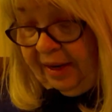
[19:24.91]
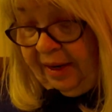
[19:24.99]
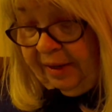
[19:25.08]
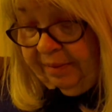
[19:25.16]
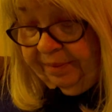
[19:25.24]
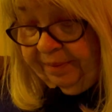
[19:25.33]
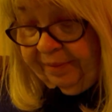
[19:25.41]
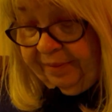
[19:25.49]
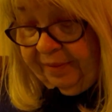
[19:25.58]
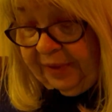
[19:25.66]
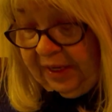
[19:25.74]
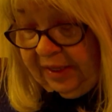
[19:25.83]
Um,
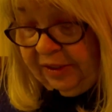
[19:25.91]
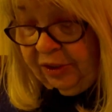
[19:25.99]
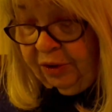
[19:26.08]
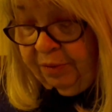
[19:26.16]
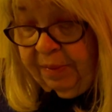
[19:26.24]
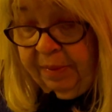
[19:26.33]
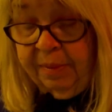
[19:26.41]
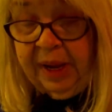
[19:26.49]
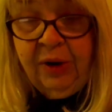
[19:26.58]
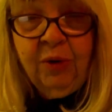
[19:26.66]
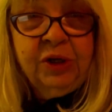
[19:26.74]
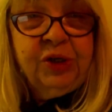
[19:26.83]
so
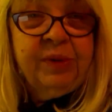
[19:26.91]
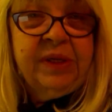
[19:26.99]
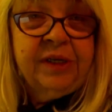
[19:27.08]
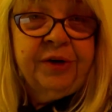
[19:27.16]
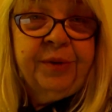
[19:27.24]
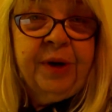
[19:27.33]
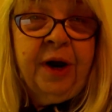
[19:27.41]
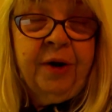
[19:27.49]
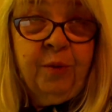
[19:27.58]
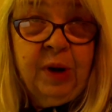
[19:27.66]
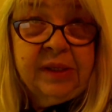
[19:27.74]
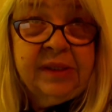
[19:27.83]
my groceries are, are
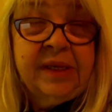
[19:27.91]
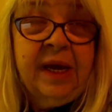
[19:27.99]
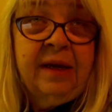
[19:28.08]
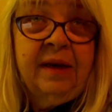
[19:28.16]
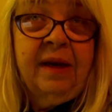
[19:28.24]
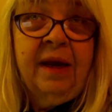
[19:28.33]
well set.